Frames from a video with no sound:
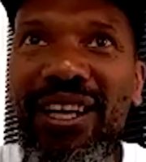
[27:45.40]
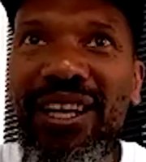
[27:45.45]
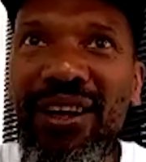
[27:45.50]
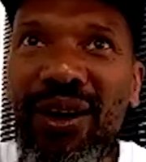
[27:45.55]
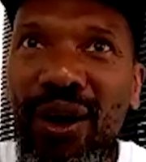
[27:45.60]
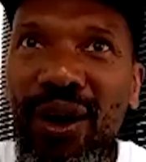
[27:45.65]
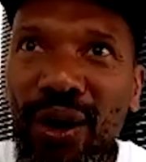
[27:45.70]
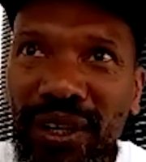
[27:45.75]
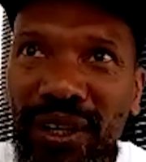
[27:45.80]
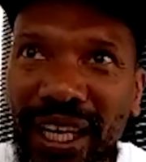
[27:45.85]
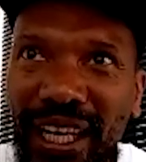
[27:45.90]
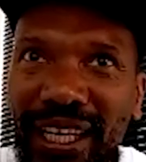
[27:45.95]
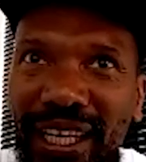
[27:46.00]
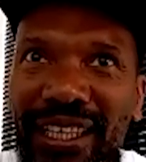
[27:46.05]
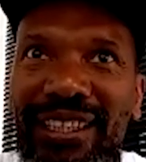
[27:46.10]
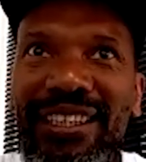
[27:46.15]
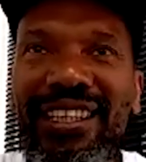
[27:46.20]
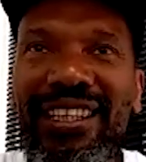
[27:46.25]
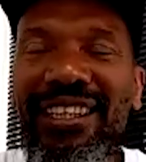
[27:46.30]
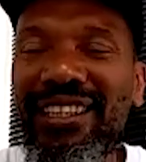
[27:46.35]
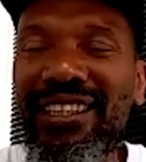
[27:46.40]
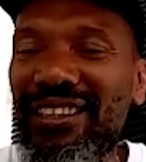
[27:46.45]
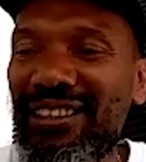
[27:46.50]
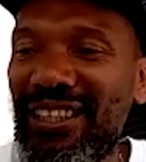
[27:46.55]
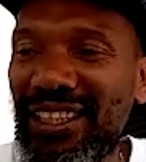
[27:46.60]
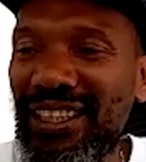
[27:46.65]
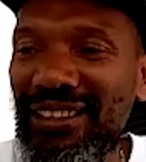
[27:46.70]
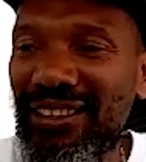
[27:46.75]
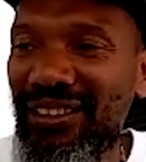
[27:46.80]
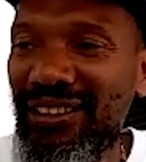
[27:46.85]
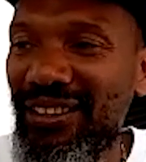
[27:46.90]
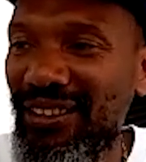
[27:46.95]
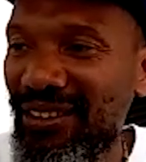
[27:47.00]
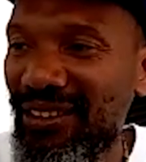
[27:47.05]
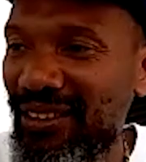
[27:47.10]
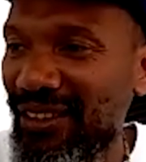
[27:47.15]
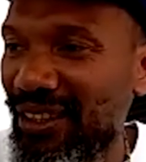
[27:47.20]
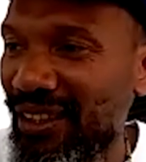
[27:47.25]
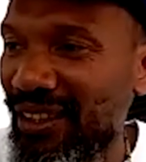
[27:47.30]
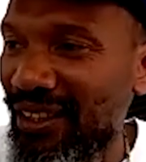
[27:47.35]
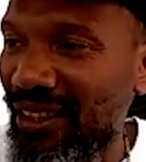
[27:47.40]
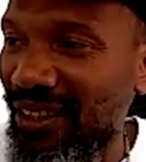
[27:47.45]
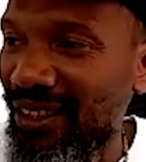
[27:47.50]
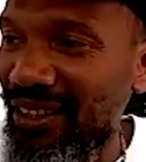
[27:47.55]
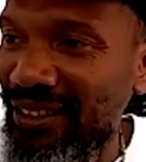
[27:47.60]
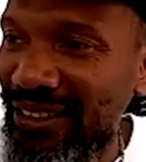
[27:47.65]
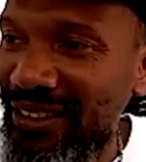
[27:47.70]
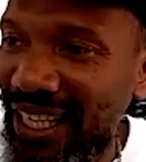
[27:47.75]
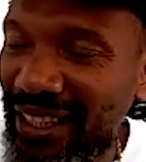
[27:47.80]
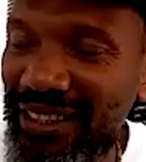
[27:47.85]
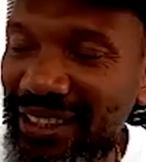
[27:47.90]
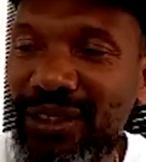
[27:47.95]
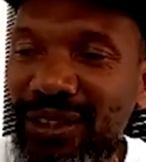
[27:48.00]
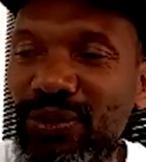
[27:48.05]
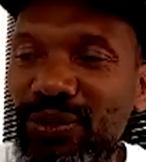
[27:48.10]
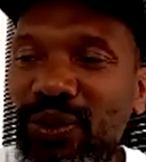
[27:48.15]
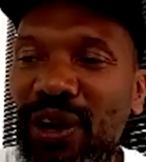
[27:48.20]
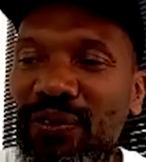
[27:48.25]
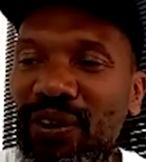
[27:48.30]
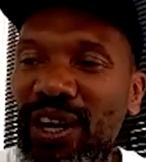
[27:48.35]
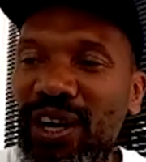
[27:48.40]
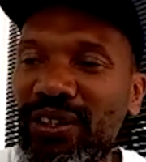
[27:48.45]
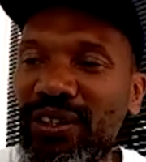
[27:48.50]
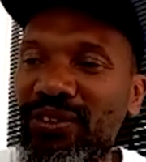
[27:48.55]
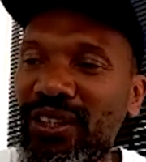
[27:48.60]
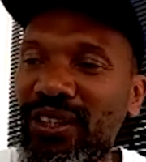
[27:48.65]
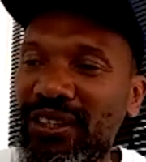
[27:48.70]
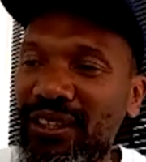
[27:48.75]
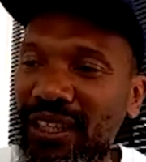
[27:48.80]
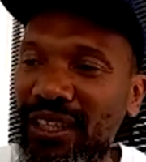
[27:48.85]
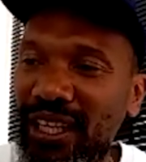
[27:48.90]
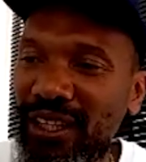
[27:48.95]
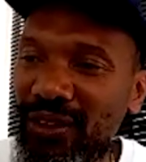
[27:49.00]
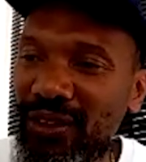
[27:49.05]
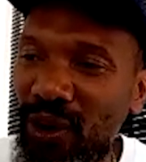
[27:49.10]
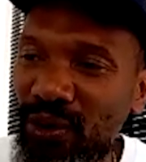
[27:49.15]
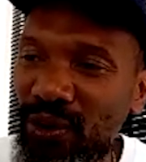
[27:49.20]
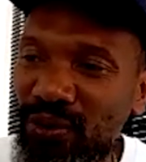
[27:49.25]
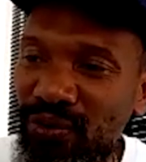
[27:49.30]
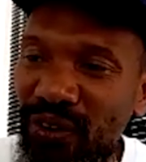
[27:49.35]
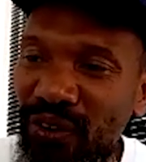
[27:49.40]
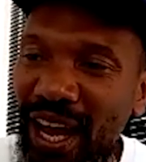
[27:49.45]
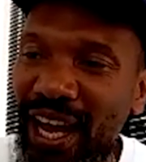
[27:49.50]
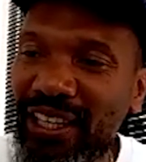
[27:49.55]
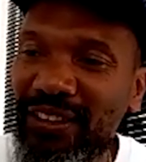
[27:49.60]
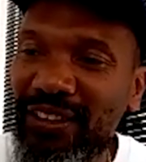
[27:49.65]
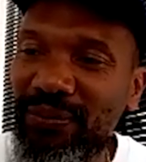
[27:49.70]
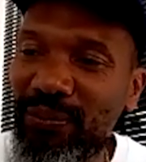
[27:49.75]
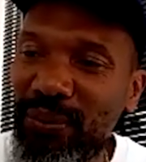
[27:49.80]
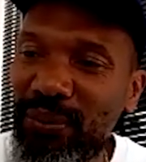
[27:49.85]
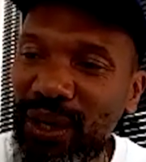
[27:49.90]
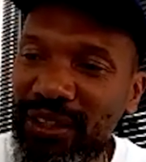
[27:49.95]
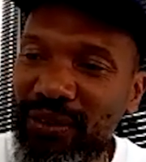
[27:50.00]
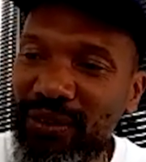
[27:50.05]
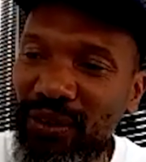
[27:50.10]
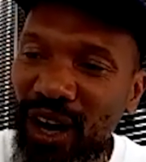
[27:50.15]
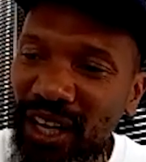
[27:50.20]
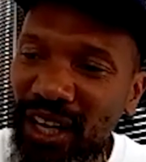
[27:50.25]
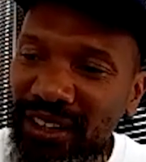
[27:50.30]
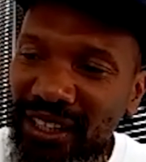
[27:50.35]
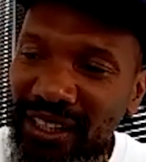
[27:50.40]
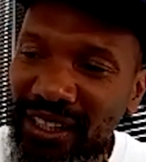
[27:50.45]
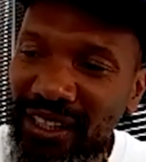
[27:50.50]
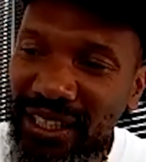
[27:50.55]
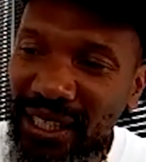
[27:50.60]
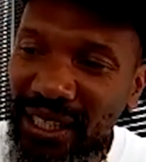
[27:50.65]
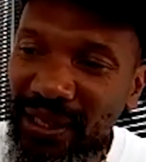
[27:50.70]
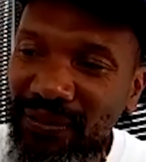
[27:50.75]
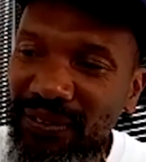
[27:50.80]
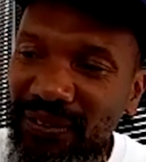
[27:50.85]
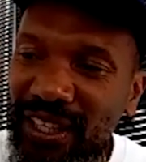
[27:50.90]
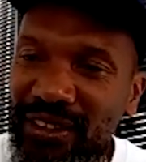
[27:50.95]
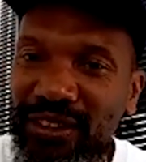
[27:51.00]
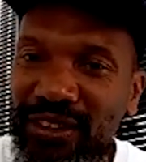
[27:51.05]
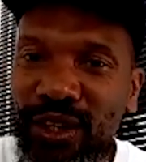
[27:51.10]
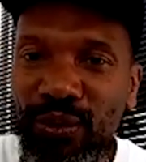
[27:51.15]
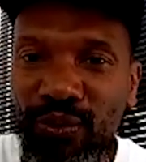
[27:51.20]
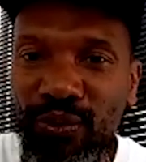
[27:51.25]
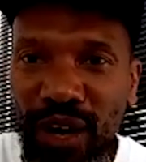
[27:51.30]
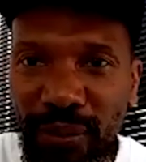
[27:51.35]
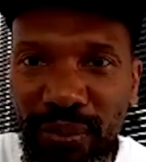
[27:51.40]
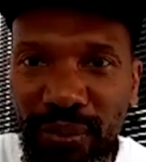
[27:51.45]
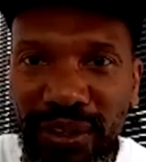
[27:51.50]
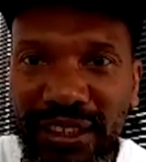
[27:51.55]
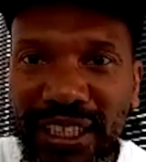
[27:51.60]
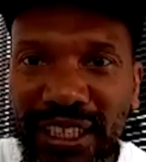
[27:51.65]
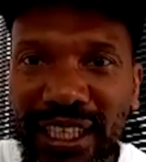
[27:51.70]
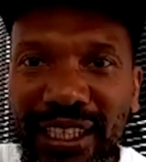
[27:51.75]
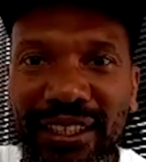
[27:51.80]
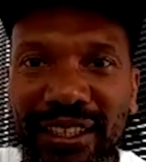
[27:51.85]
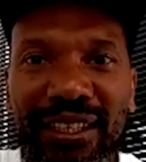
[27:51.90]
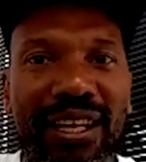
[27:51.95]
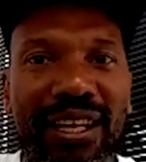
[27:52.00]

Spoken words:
okay, this Technics 1200, it goes fast, but underneath is the rubber thing.